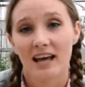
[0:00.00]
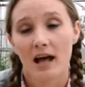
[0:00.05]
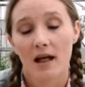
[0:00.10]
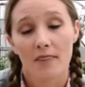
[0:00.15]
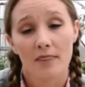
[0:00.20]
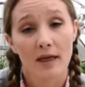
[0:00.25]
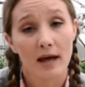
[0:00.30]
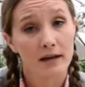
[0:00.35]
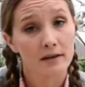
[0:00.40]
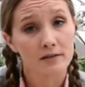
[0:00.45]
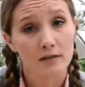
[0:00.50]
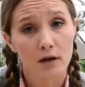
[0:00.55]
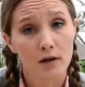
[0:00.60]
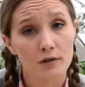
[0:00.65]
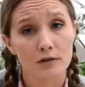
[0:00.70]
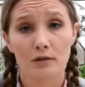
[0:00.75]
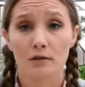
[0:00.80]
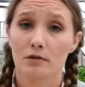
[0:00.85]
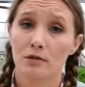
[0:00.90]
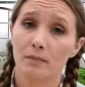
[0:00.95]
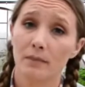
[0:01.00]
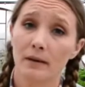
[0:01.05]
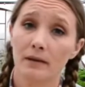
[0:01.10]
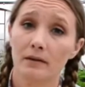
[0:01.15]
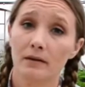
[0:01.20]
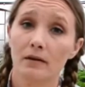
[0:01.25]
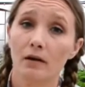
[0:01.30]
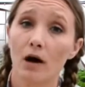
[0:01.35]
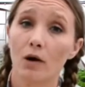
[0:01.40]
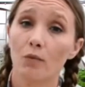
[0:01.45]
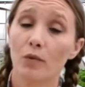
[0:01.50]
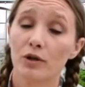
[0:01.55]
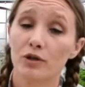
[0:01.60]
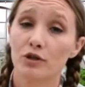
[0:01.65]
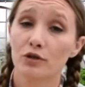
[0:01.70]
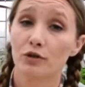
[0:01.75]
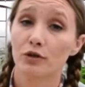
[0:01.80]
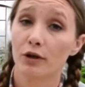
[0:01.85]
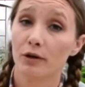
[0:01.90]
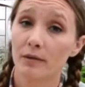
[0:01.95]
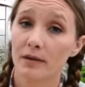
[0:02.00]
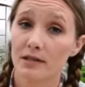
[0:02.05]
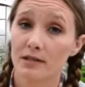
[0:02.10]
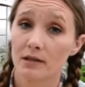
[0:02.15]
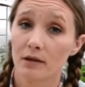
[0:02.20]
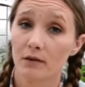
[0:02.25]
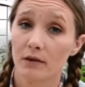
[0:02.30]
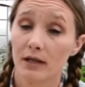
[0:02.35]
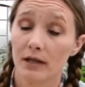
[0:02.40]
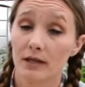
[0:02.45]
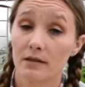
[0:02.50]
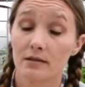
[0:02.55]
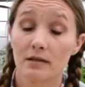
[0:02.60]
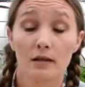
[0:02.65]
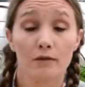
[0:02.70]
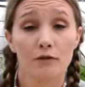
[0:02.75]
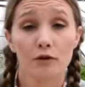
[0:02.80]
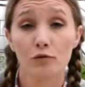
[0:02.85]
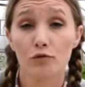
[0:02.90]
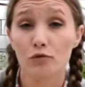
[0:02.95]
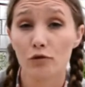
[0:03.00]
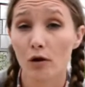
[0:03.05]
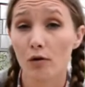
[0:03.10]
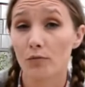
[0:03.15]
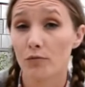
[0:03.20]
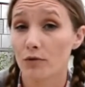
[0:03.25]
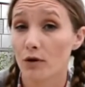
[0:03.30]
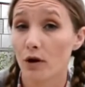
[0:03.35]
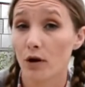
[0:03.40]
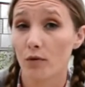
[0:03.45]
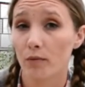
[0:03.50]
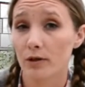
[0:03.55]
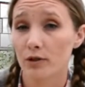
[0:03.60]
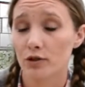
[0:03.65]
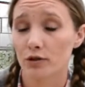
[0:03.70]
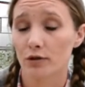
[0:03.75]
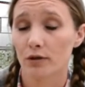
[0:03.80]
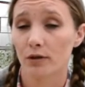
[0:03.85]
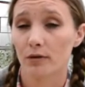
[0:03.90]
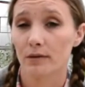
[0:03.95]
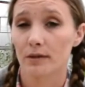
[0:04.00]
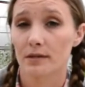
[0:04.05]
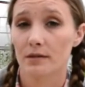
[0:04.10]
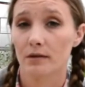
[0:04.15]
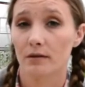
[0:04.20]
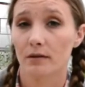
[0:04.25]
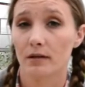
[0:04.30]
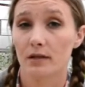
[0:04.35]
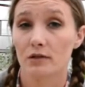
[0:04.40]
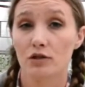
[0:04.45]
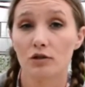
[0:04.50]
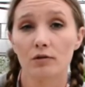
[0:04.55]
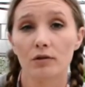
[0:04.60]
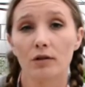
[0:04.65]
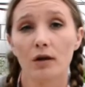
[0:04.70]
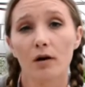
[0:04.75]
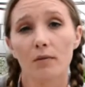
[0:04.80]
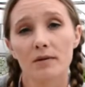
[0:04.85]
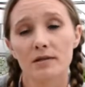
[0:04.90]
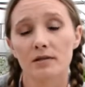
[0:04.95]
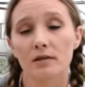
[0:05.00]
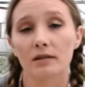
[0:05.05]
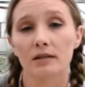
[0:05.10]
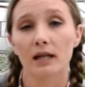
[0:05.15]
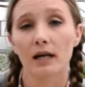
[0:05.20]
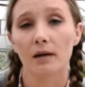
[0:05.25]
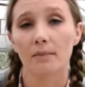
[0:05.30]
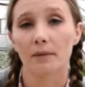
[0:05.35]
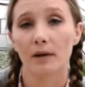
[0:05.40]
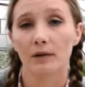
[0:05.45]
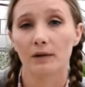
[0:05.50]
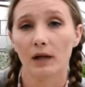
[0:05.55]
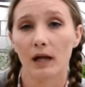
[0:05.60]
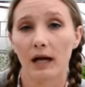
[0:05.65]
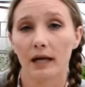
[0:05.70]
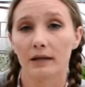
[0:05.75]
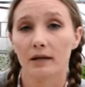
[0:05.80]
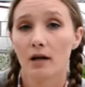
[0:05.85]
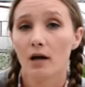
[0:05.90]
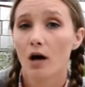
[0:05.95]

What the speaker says: That is also dependent on what your growing zone is, and if you don't know what your growing zone is, you can always look that up online